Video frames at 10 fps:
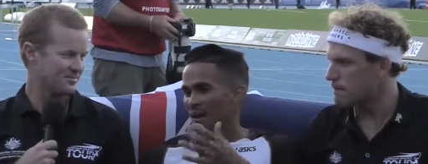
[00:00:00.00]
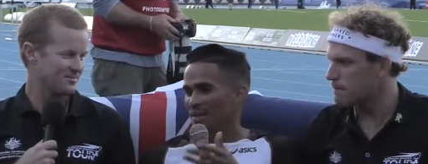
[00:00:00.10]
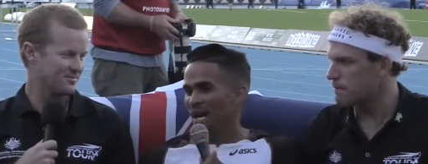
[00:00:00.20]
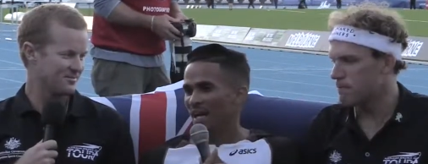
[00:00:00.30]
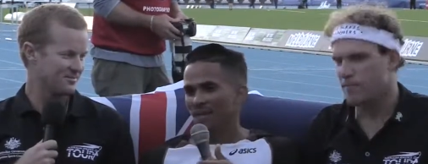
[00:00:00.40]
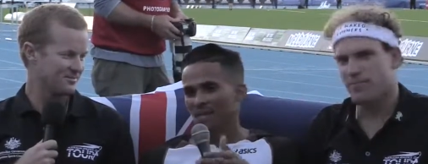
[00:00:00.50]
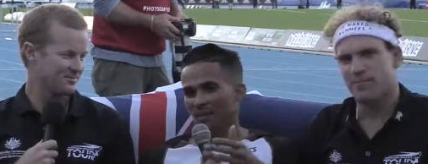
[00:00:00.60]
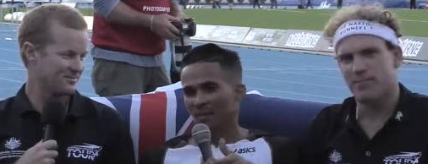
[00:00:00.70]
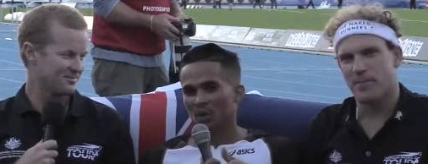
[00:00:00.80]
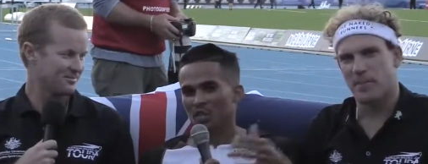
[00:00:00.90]
Speaker 1: I'm done.
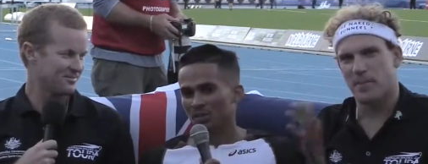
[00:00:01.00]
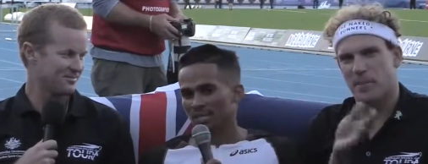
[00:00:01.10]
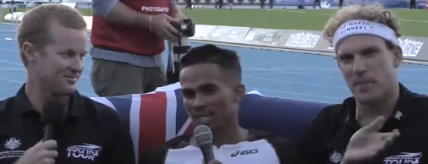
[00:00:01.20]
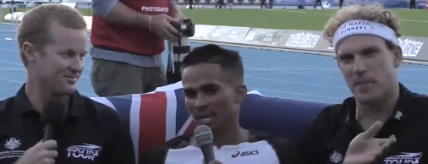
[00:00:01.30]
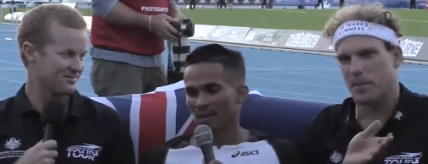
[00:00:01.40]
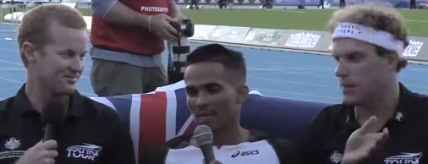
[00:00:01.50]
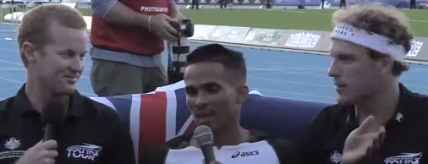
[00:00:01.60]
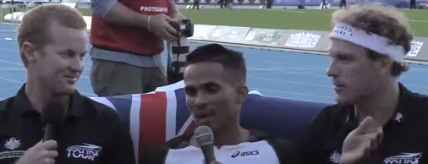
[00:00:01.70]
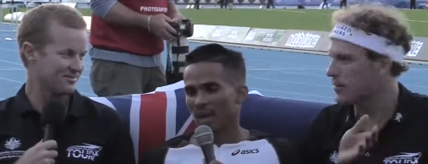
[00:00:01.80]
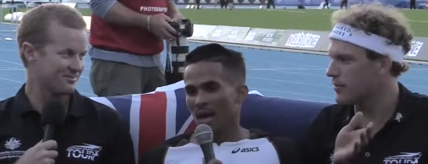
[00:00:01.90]
The future is Steve
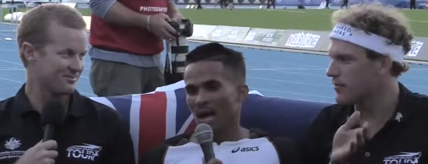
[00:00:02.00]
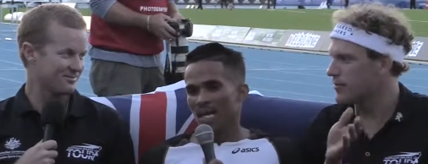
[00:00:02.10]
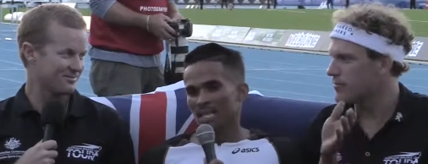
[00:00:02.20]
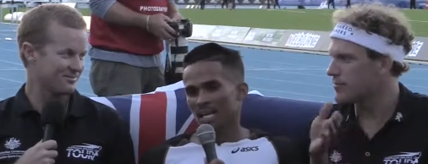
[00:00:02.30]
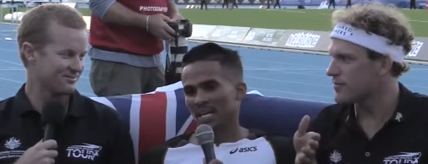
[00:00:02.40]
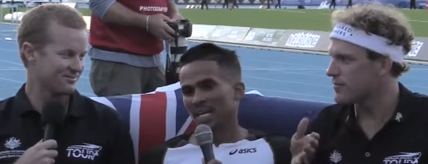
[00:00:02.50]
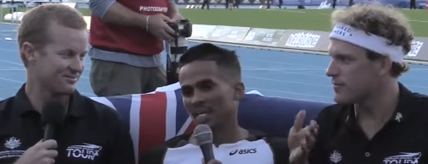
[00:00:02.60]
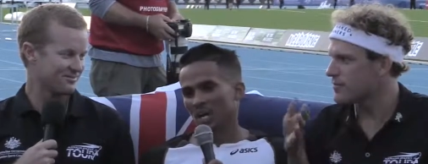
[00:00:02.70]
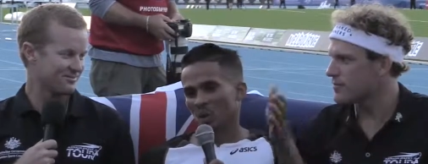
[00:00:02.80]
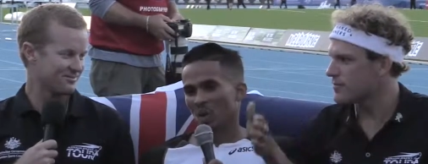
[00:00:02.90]
and these young
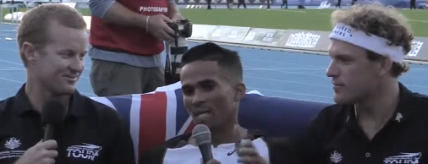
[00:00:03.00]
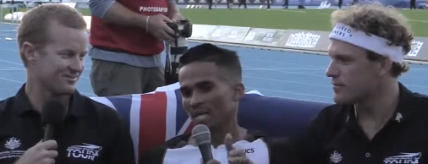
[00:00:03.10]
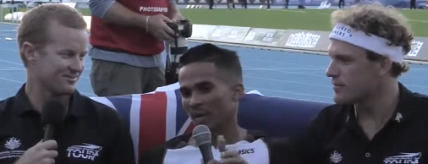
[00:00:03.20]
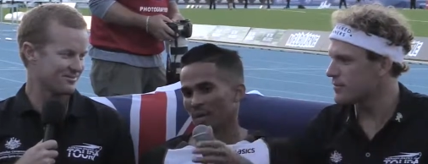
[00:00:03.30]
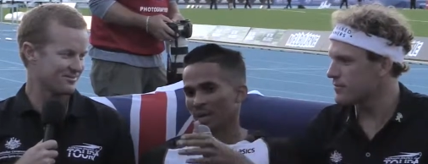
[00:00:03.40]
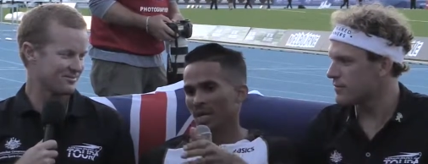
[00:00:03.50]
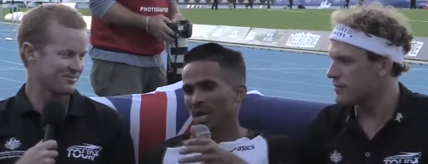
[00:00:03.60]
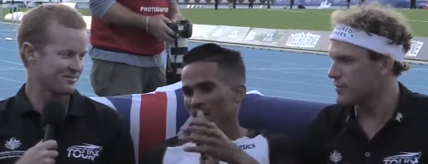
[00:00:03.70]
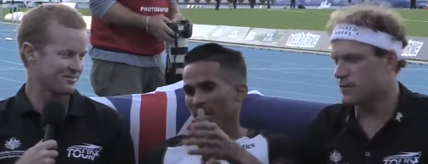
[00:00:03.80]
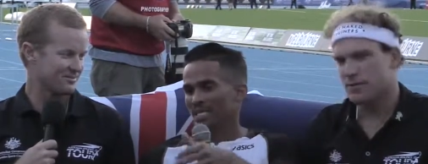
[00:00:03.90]
kids got to watch him and
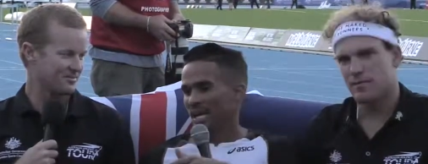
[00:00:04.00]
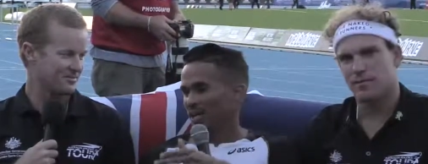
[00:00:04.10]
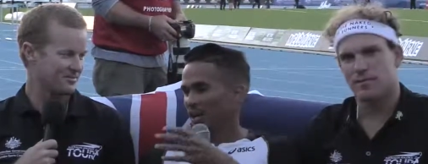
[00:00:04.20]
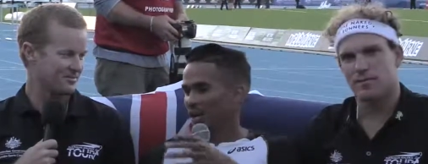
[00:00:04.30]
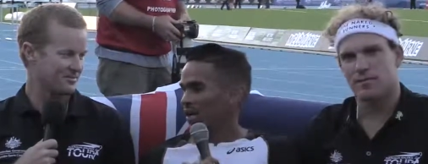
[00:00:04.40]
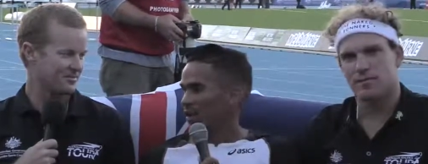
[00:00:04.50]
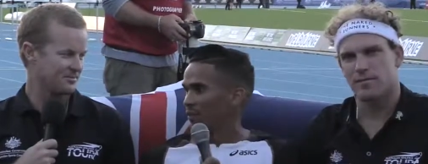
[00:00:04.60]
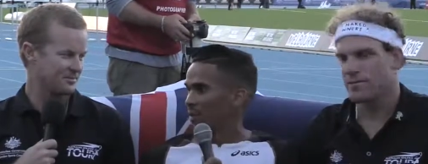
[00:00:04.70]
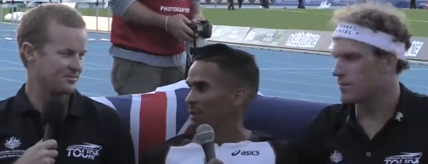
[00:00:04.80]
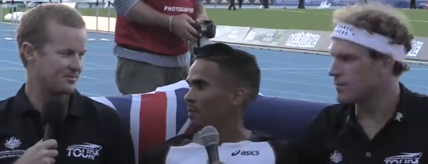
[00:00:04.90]
really take note and learn
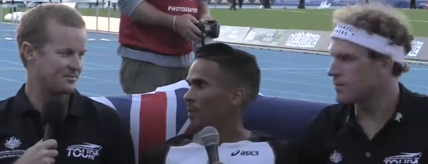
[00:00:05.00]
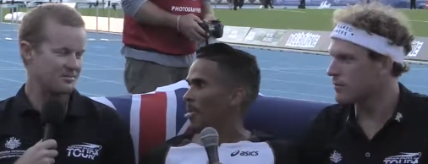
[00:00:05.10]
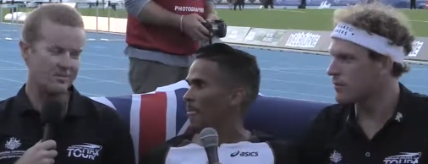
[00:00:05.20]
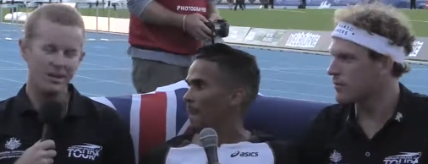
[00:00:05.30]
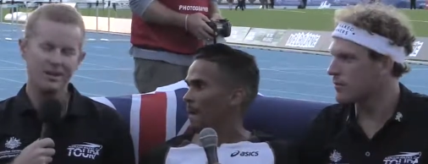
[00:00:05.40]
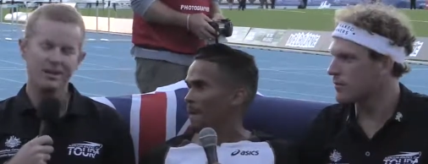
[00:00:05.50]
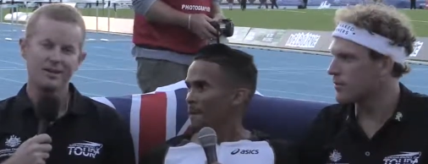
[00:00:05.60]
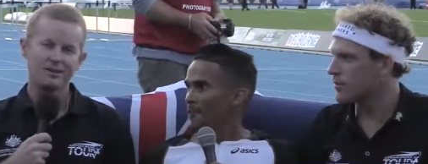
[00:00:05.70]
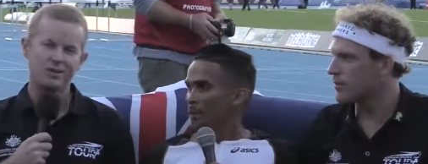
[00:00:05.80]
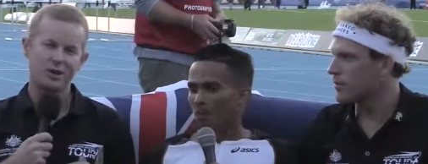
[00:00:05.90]
from him.
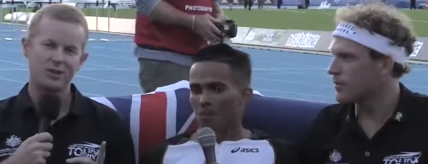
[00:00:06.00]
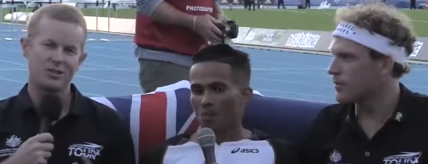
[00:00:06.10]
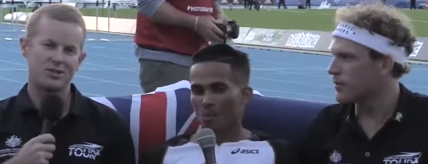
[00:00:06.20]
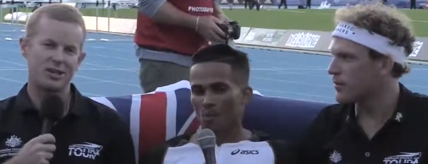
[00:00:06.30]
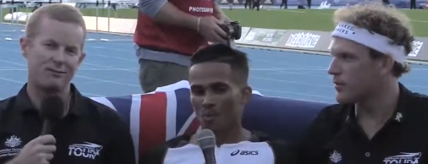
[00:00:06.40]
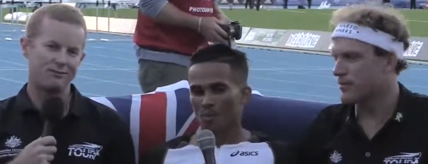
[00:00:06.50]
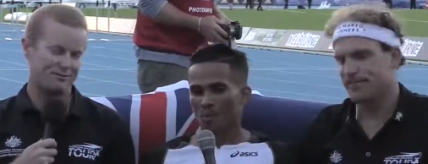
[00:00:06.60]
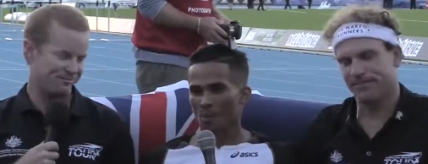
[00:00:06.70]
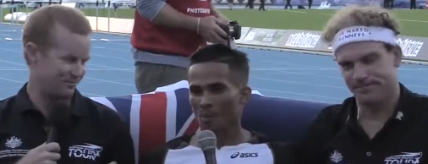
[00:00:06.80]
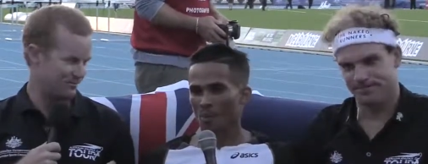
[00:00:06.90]
Speaker 2: Johnny Steff,
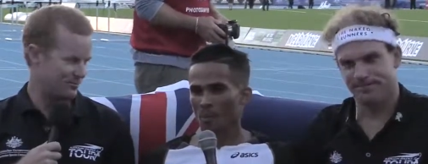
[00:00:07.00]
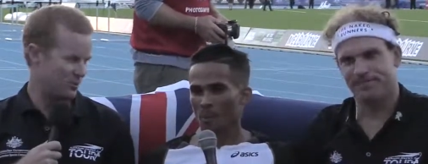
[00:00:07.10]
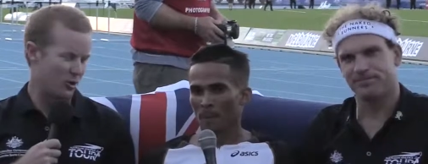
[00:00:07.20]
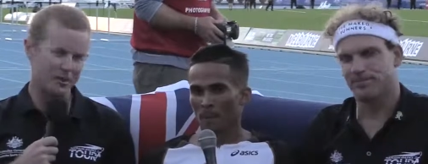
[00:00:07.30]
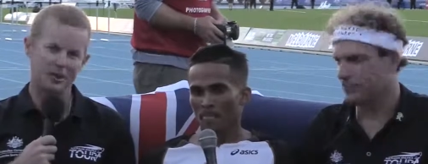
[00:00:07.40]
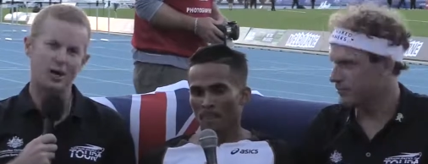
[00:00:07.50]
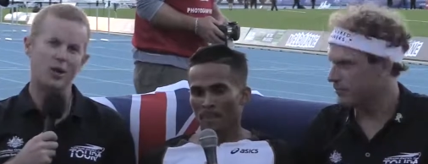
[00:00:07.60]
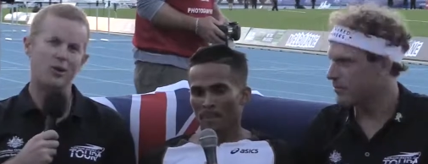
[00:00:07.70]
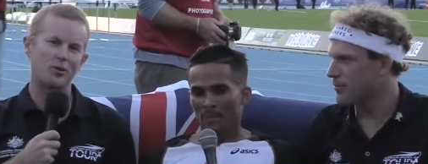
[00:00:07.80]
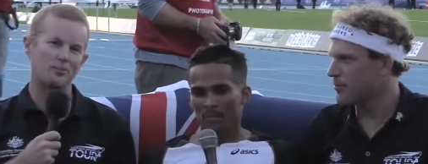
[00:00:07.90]
former
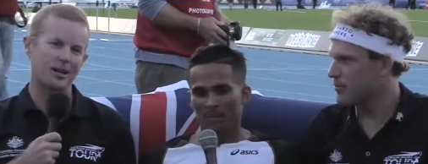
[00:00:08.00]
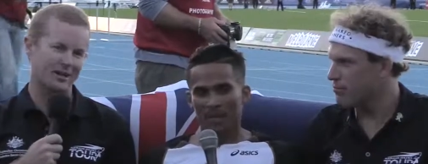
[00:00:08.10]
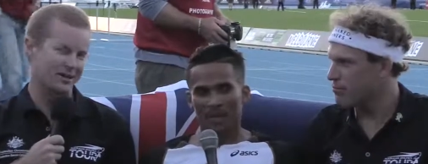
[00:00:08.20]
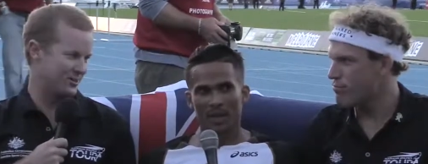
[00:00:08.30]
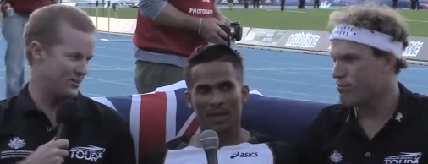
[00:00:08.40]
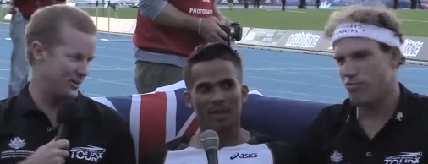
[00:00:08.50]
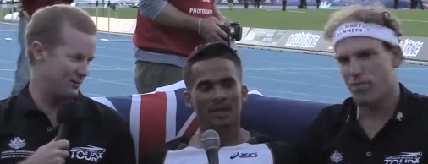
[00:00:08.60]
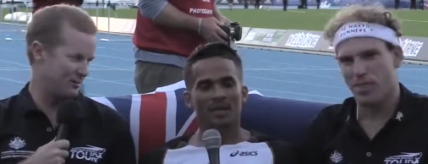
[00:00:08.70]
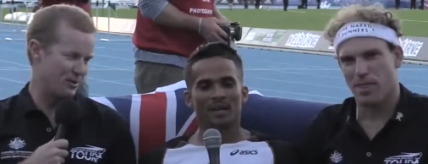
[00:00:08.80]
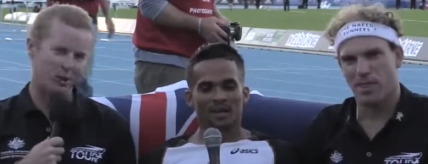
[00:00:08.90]
gold medalist here
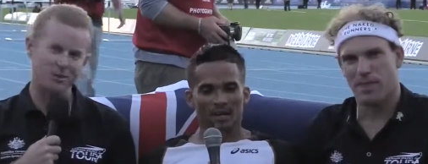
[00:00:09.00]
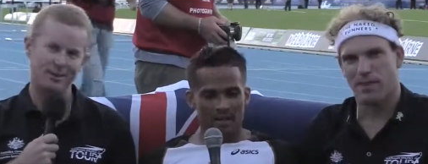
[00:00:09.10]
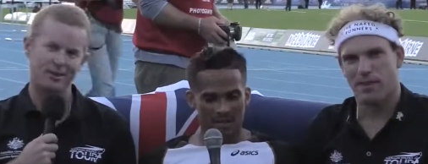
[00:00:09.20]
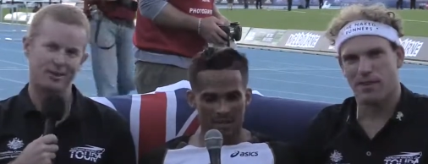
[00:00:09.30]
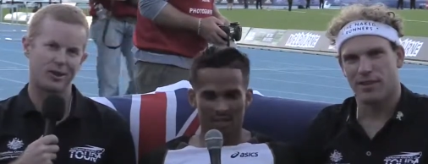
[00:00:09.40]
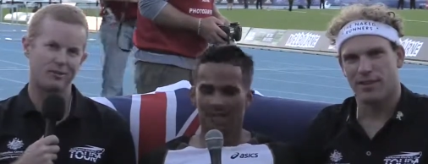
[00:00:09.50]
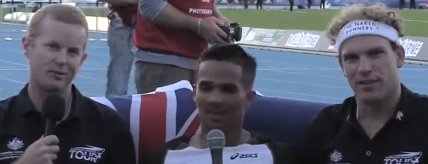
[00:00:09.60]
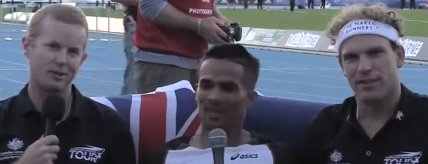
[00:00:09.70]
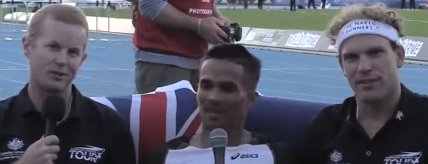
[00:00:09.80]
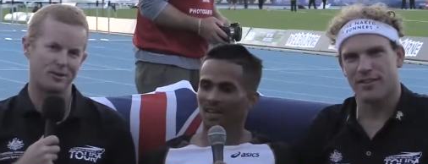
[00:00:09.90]
in Melbourne at the
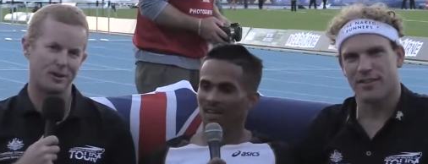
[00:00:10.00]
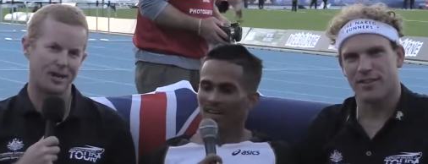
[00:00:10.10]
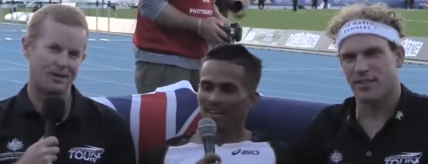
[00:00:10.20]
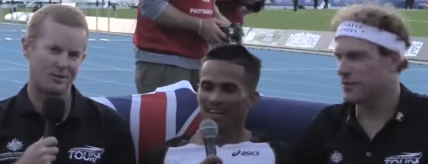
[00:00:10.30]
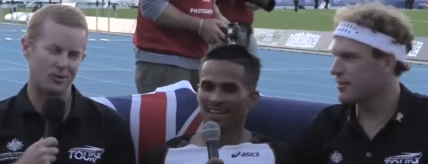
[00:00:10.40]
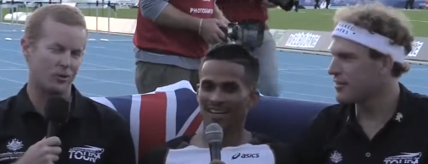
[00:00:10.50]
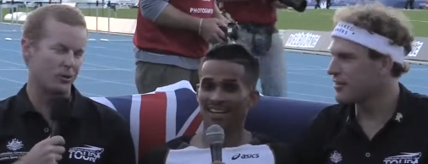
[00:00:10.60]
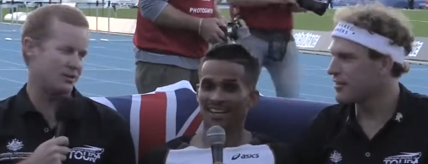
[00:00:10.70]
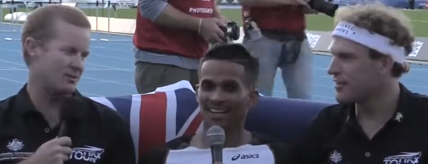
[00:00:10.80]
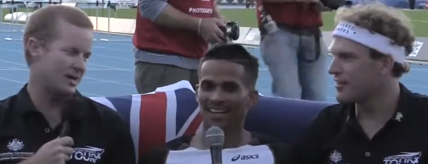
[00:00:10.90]
Commonwealth Games.
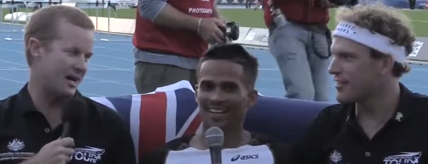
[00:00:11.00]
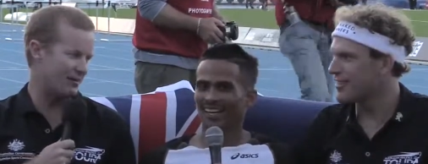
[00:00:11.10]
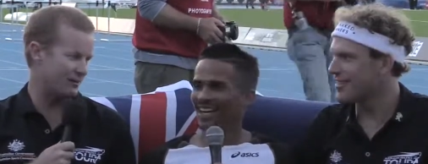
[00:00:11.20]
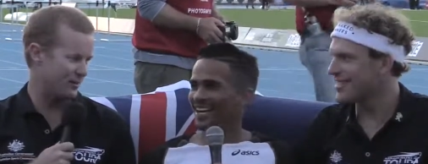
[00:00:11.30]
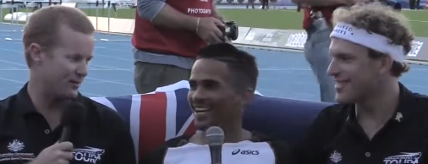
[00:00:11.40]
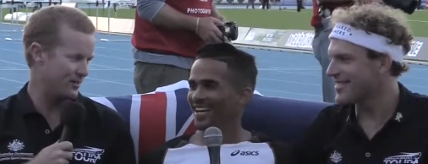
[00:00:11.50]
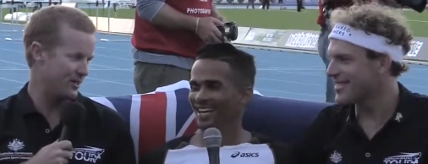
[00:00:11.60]
Awesome to have you